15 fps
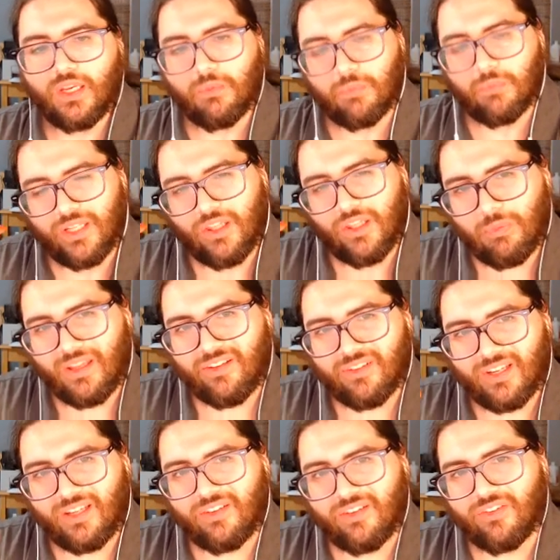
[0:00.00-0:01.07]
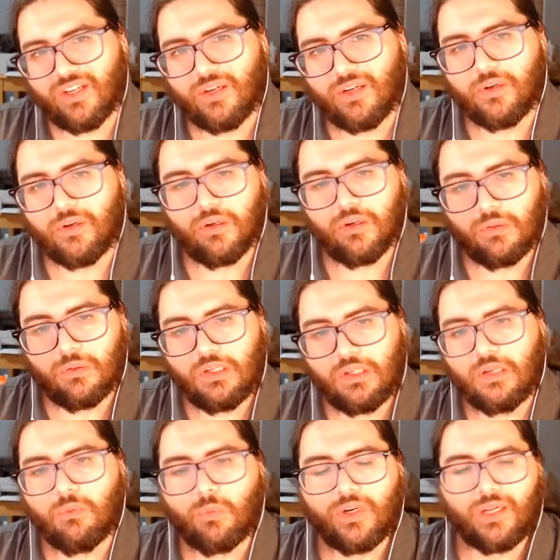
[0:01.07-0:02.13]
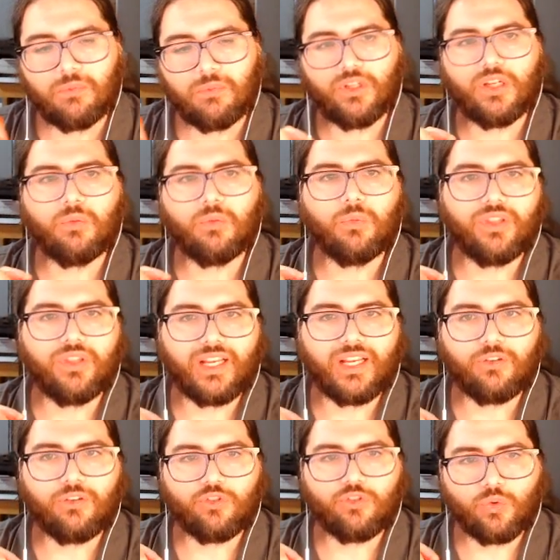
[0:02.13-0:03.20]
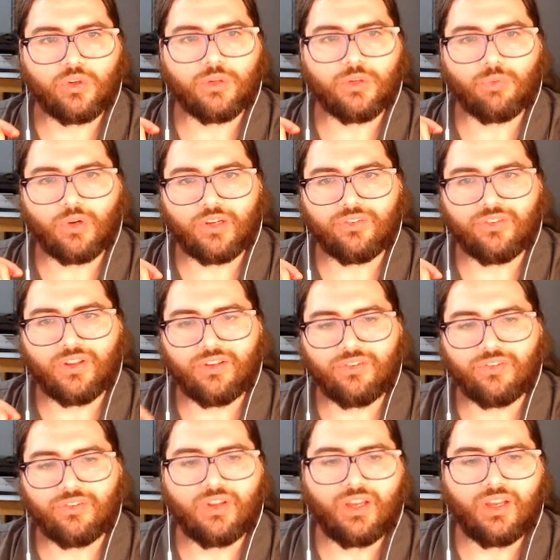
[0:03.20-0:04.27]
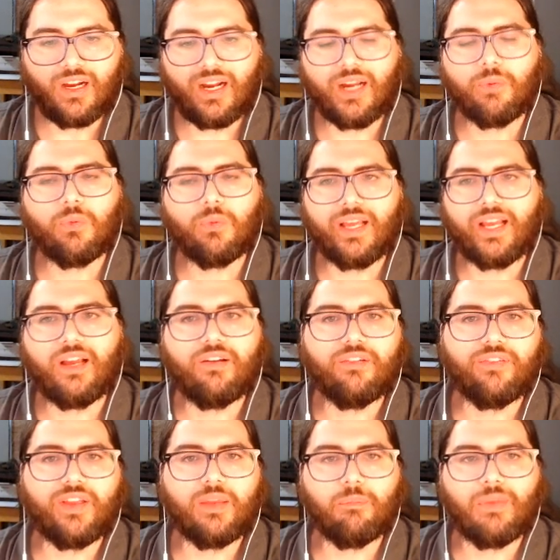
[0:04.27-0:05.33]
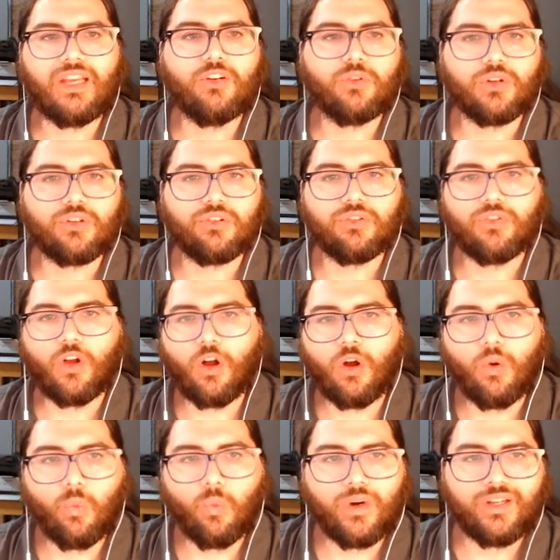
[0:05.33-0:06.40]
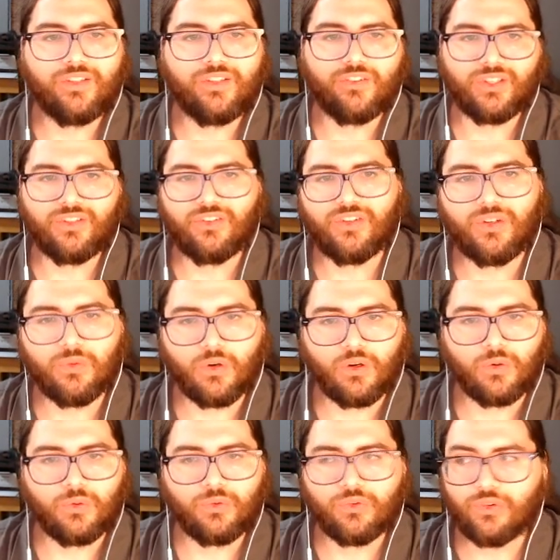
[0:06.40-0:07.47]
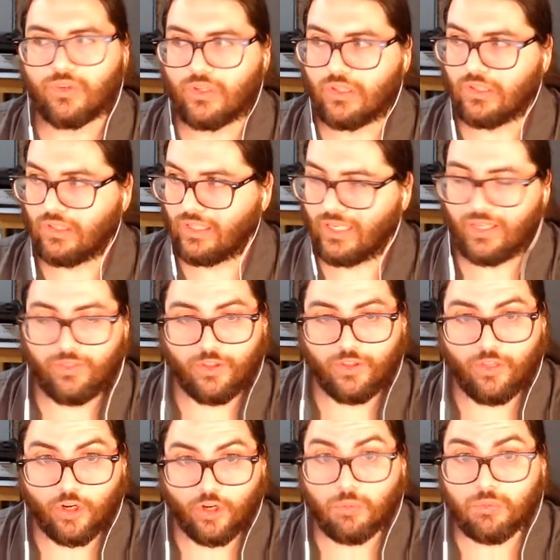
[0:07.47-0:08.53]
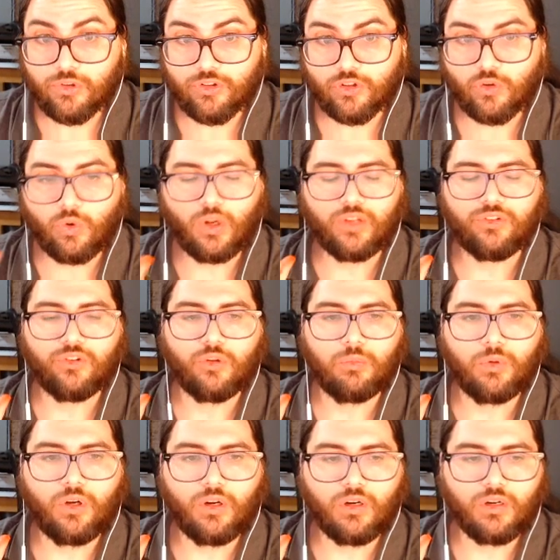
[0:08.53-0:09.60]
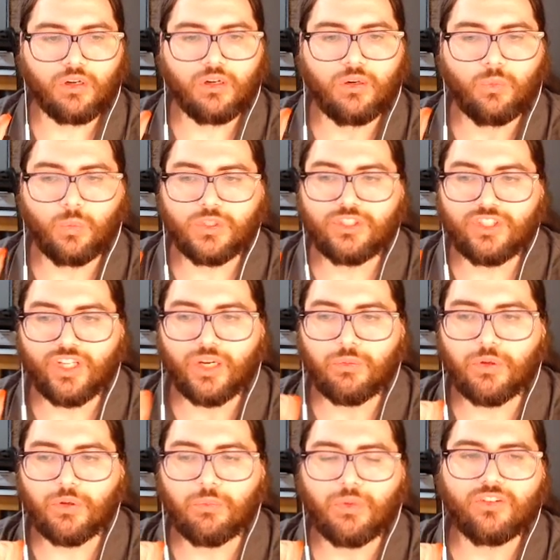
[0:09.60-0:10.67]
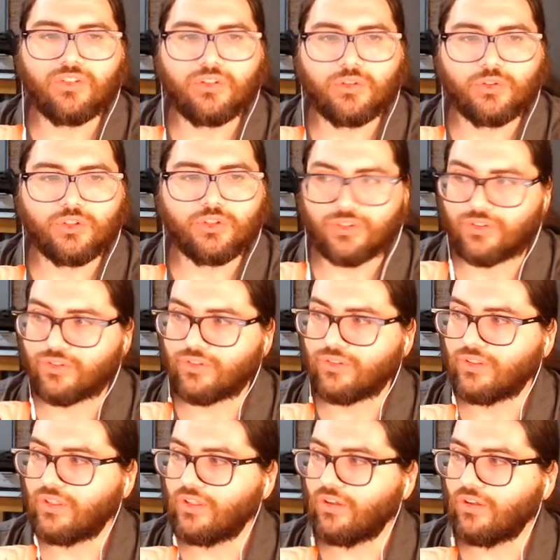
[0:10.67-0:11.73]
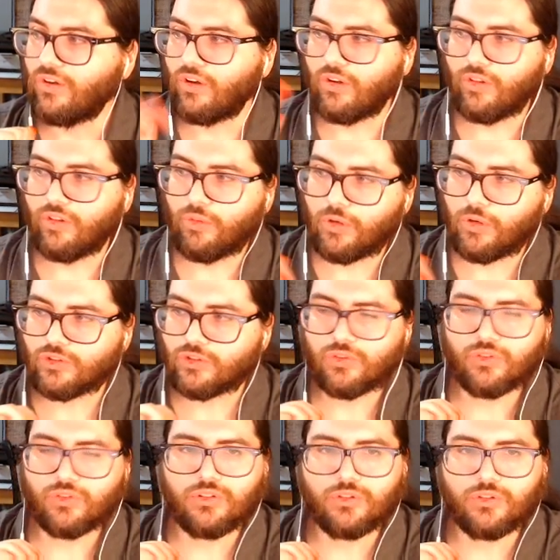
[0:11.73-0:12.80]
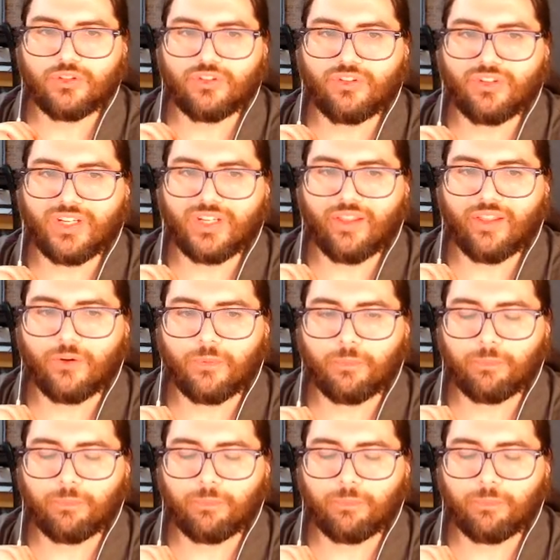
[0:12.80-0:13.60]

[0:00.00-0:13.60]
But in the best case scenario, when I'm done with the Gauss-Jordan process, I will have a matrix of all ones and zeros, and then the numbers across the bar, which tell me my solutions, all the partial solutions together.